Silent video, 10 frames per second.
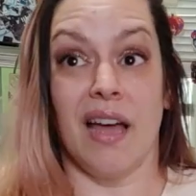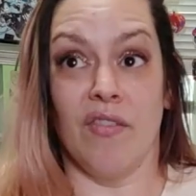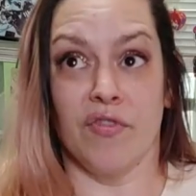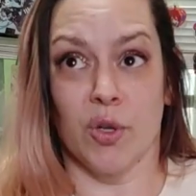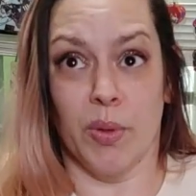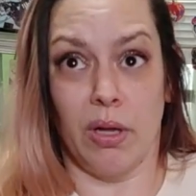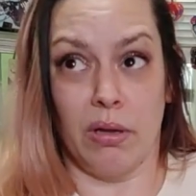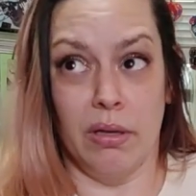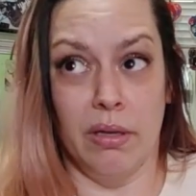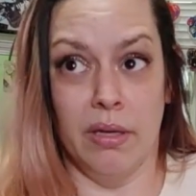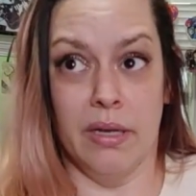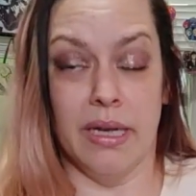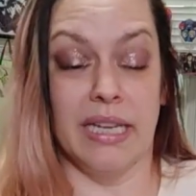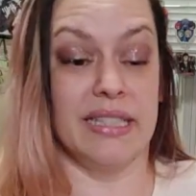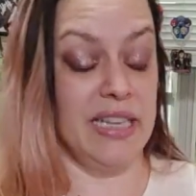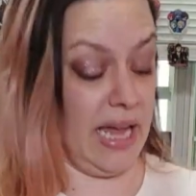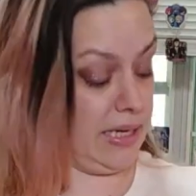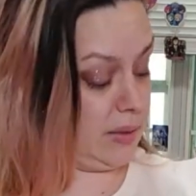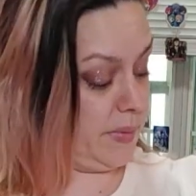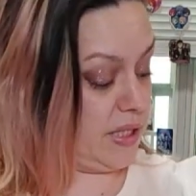comfortable. It's
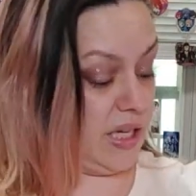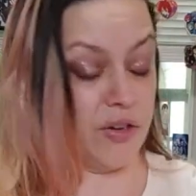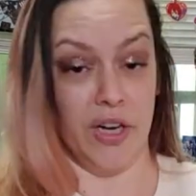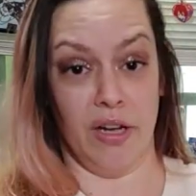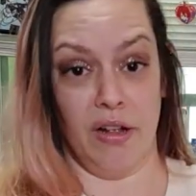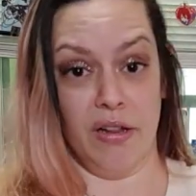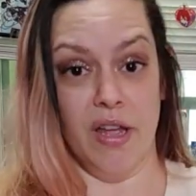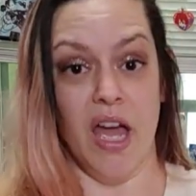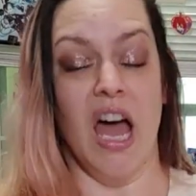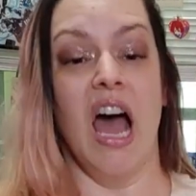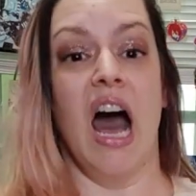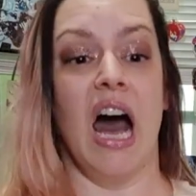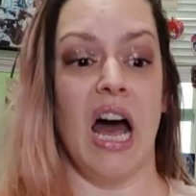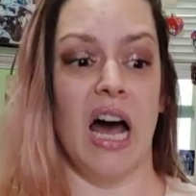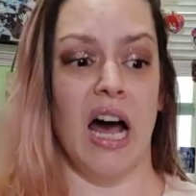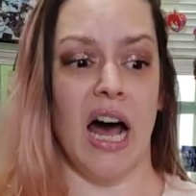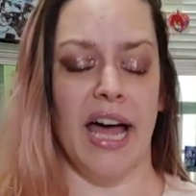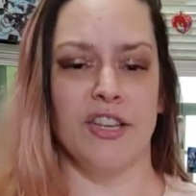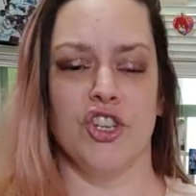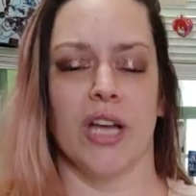nice material.
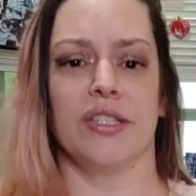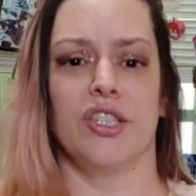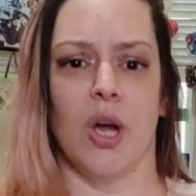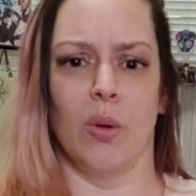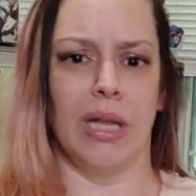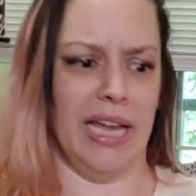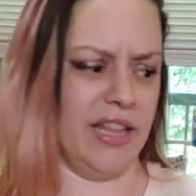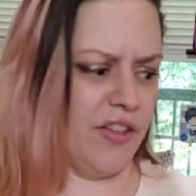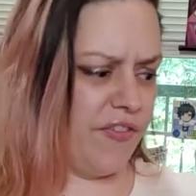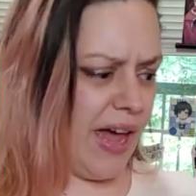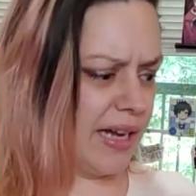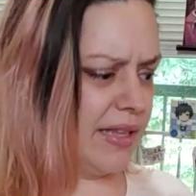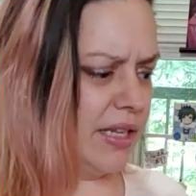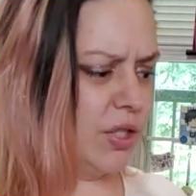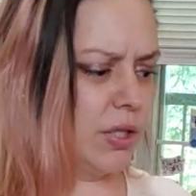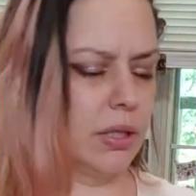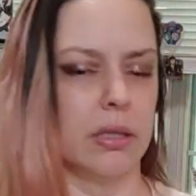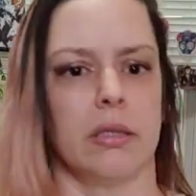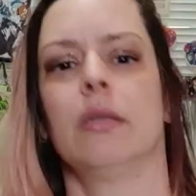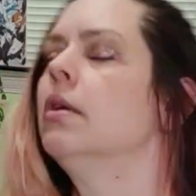I just don't like the fact that it's
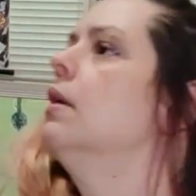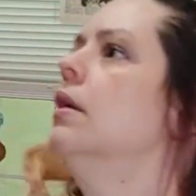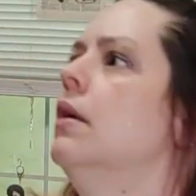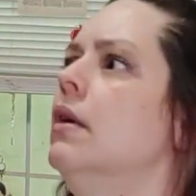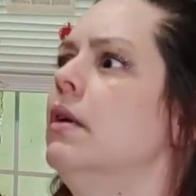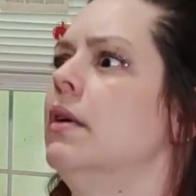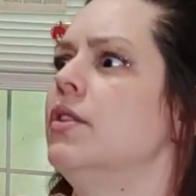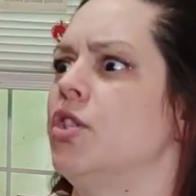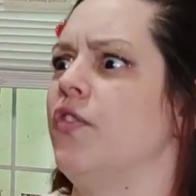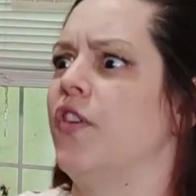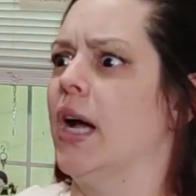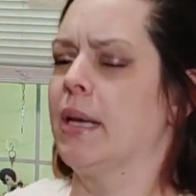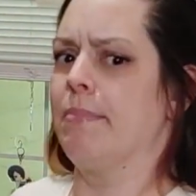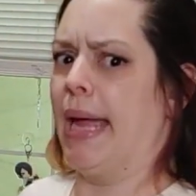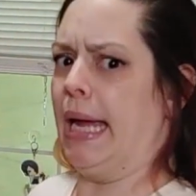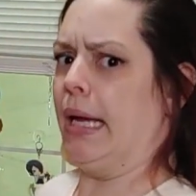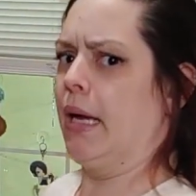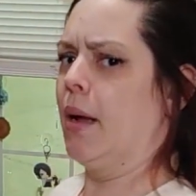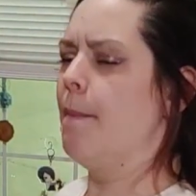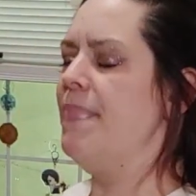so fucking
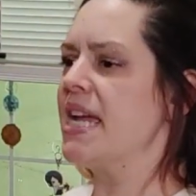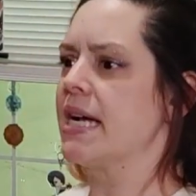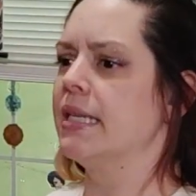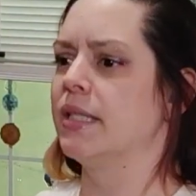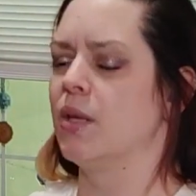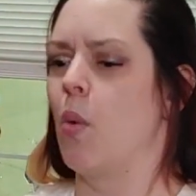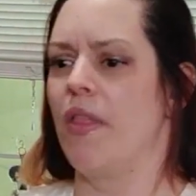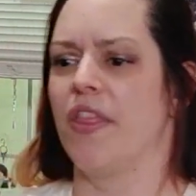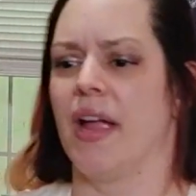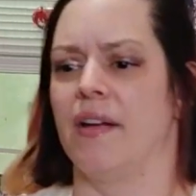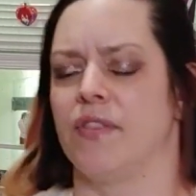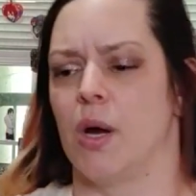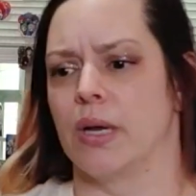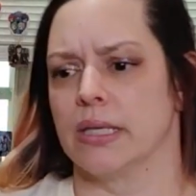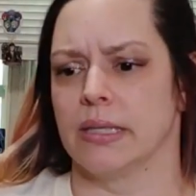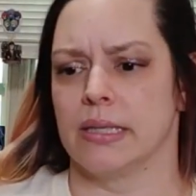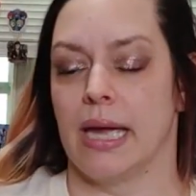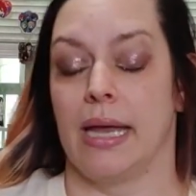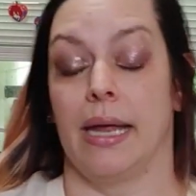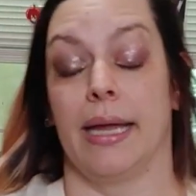big, because the one thing I've noticed,
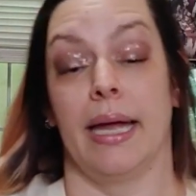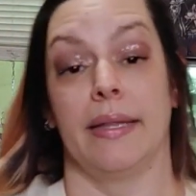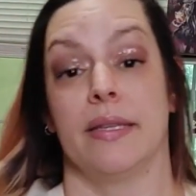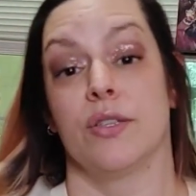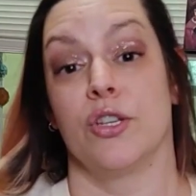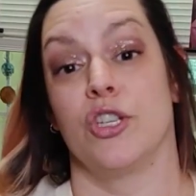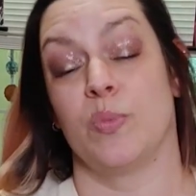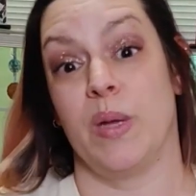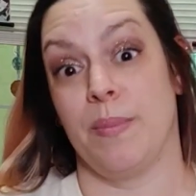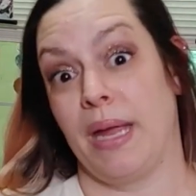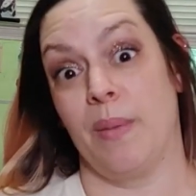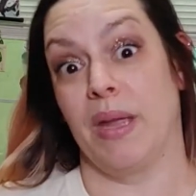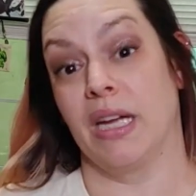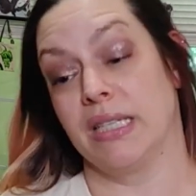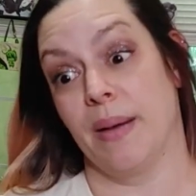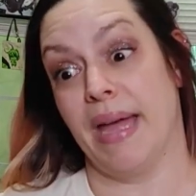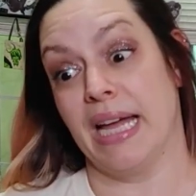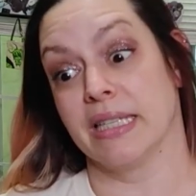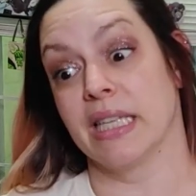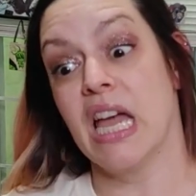and again, this could just be me being a
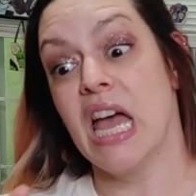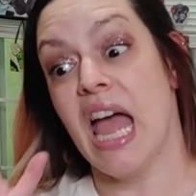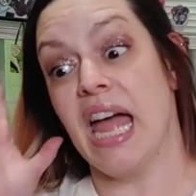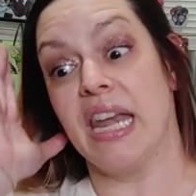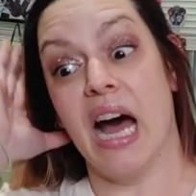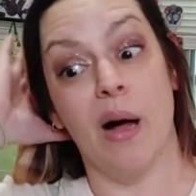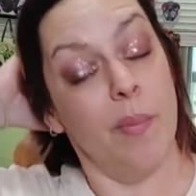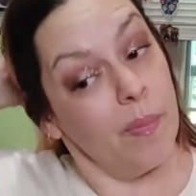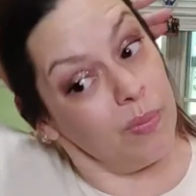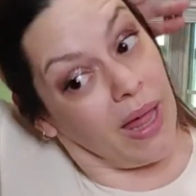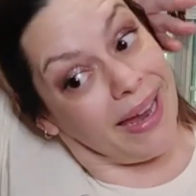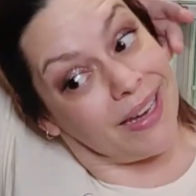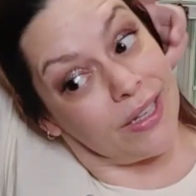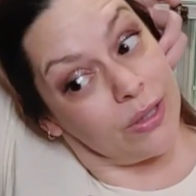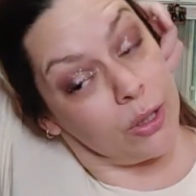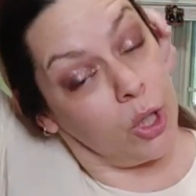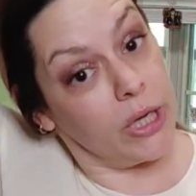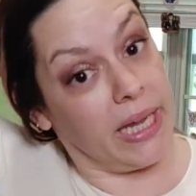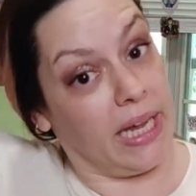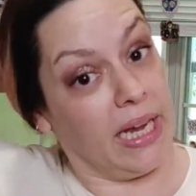dumbass and not like
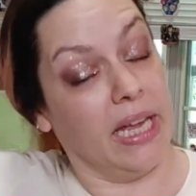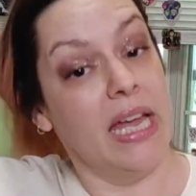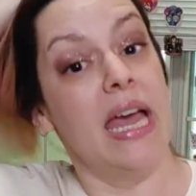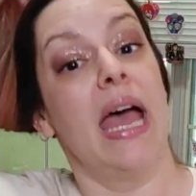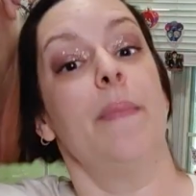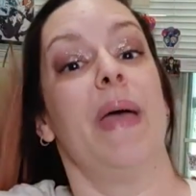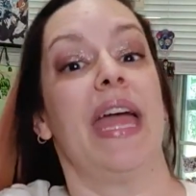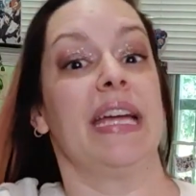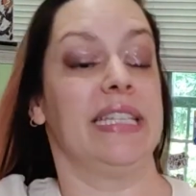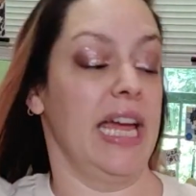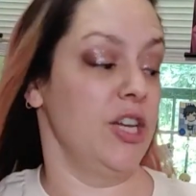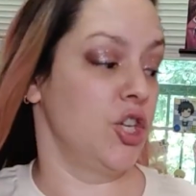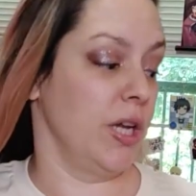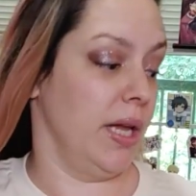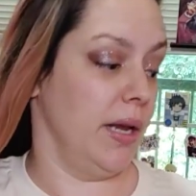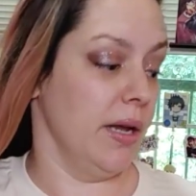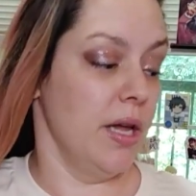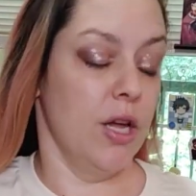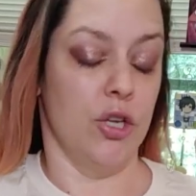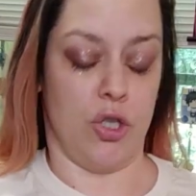looking and paying attention
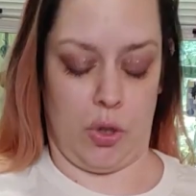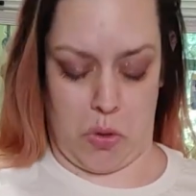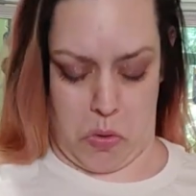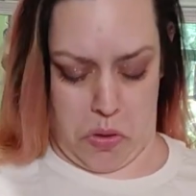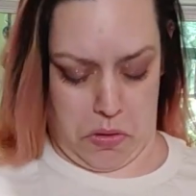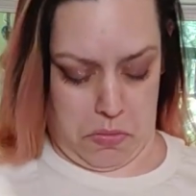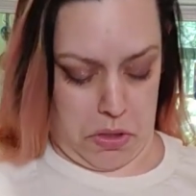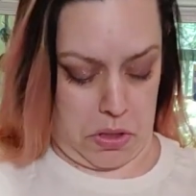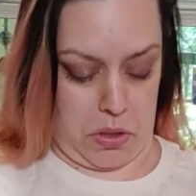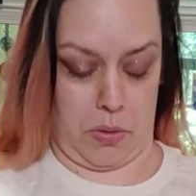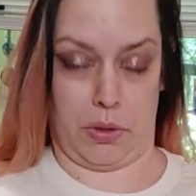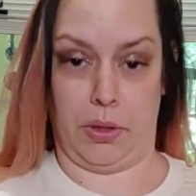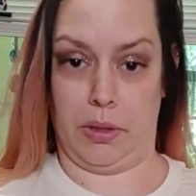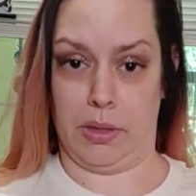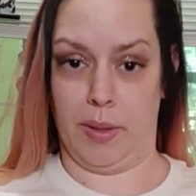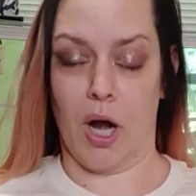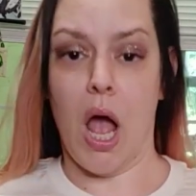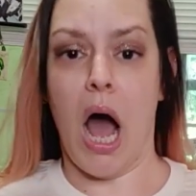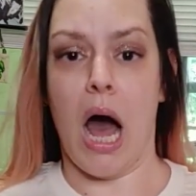to, I'm not gonna do this so you can see that.